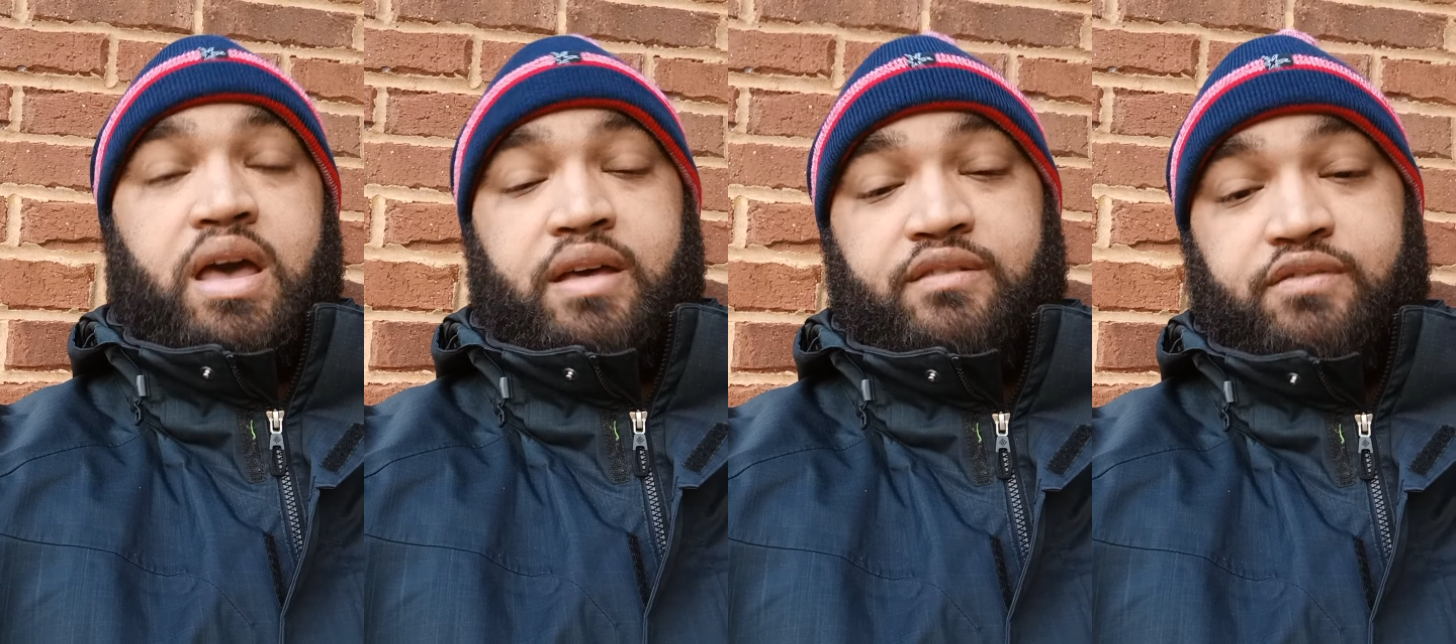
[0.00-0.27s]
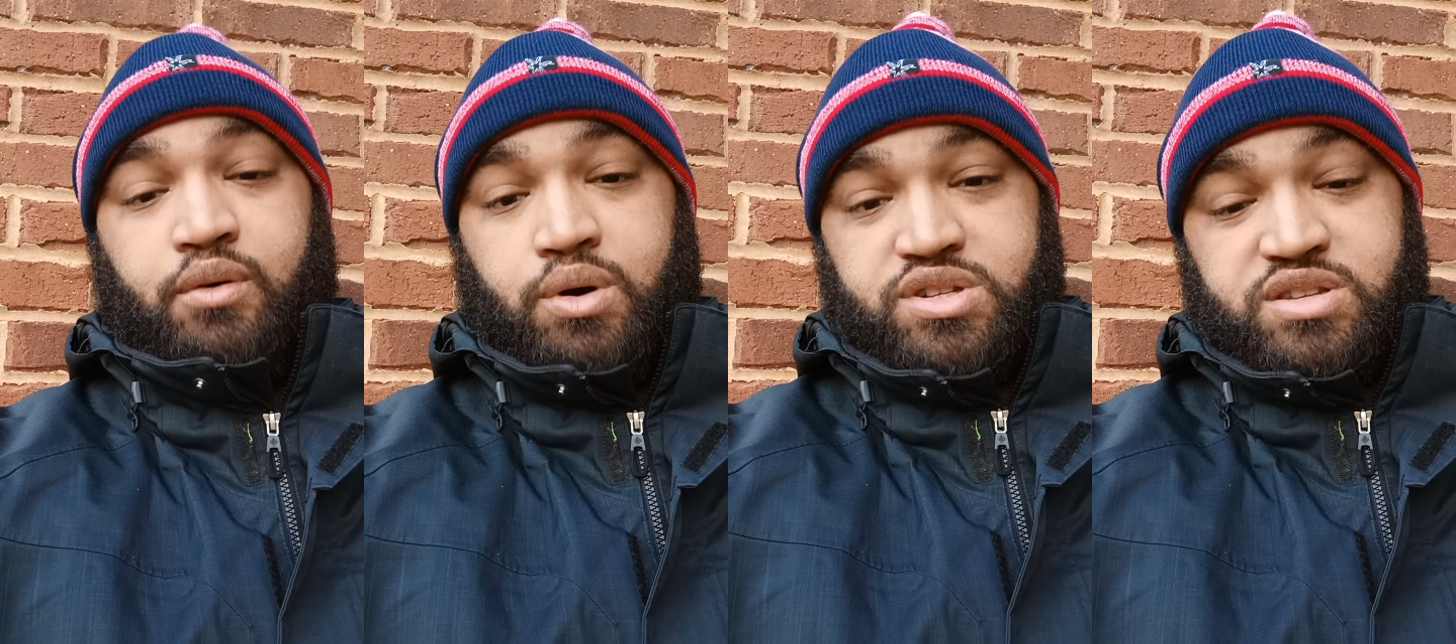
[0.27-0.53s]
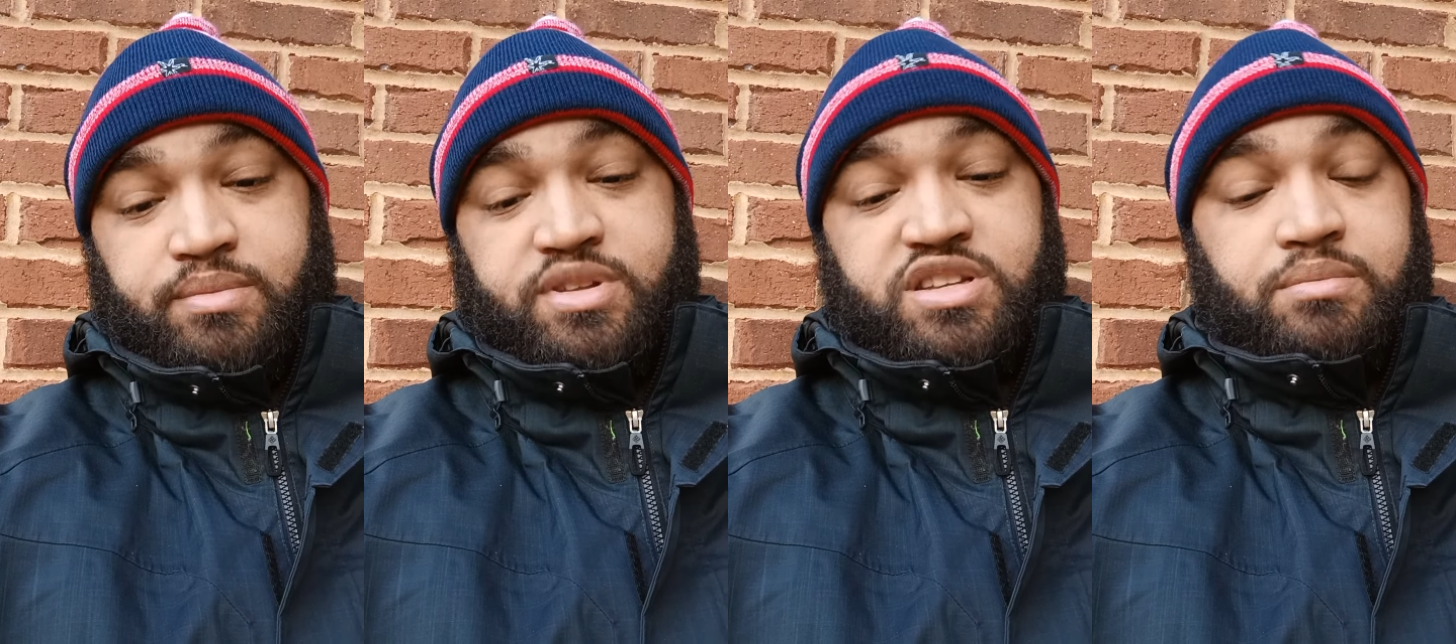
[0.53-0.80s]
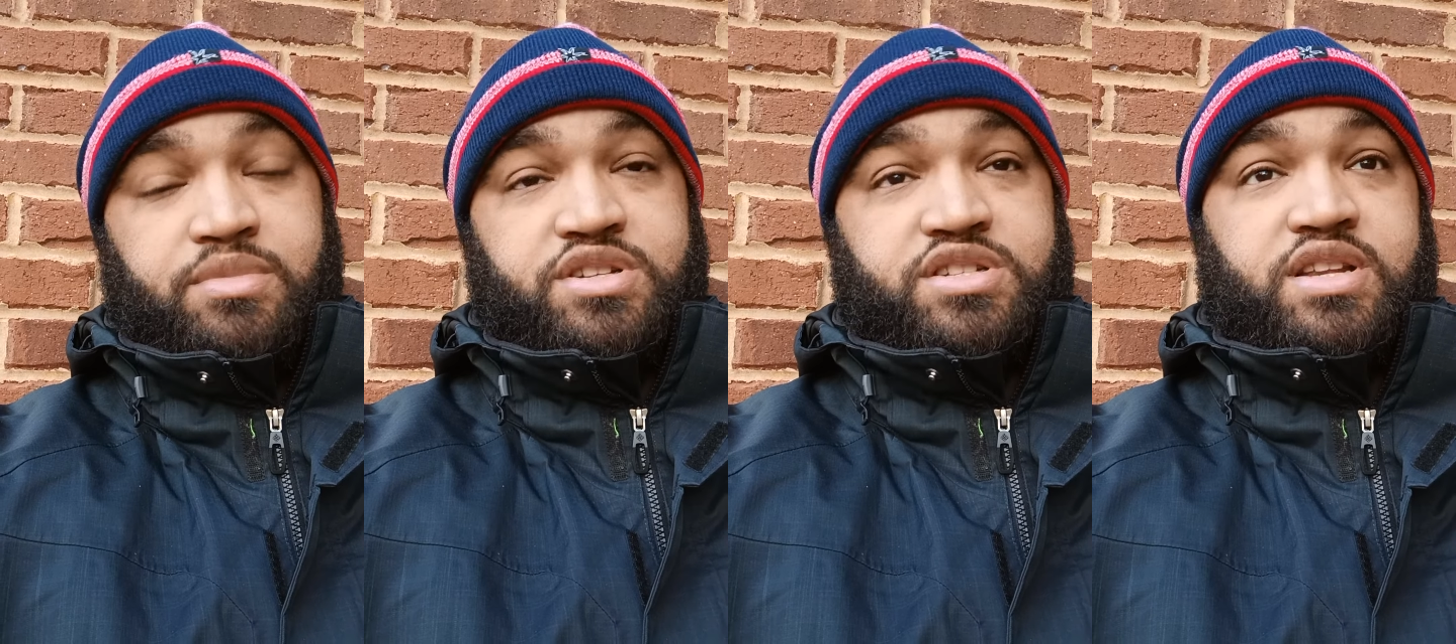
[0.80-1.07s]
and force them
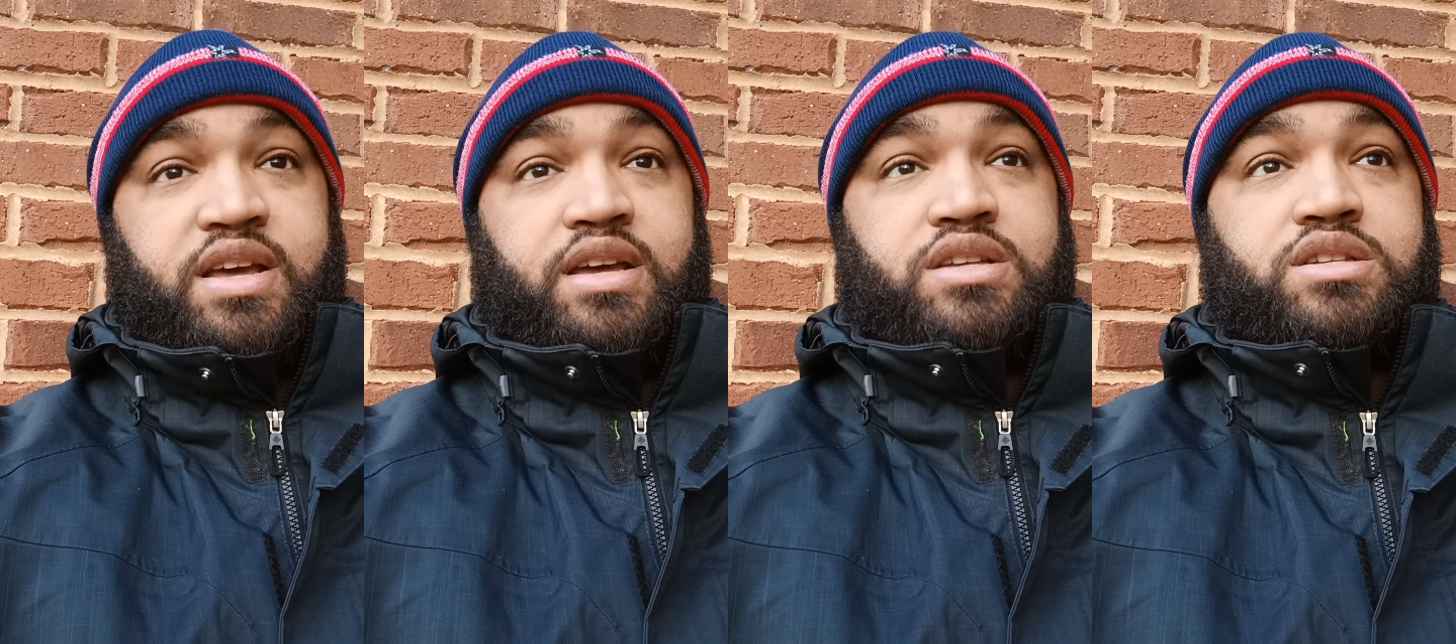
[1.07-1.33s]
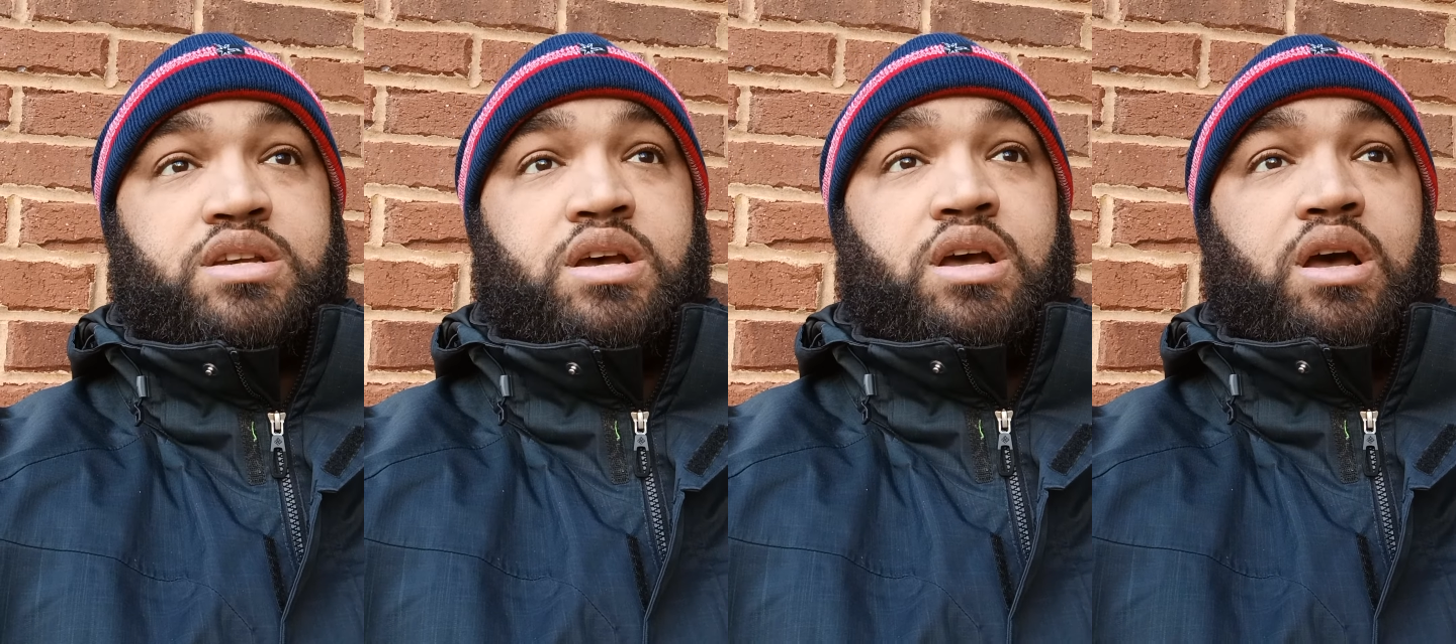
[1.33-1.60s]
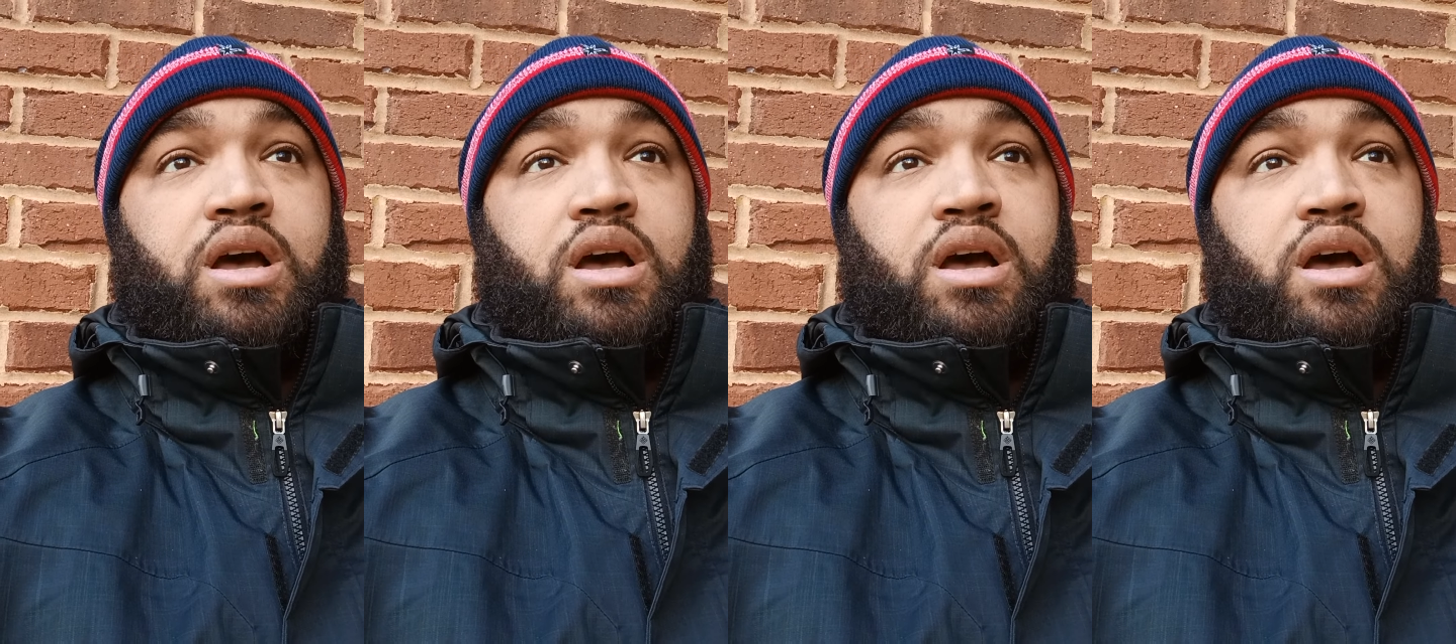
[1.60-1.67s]
into mistakes.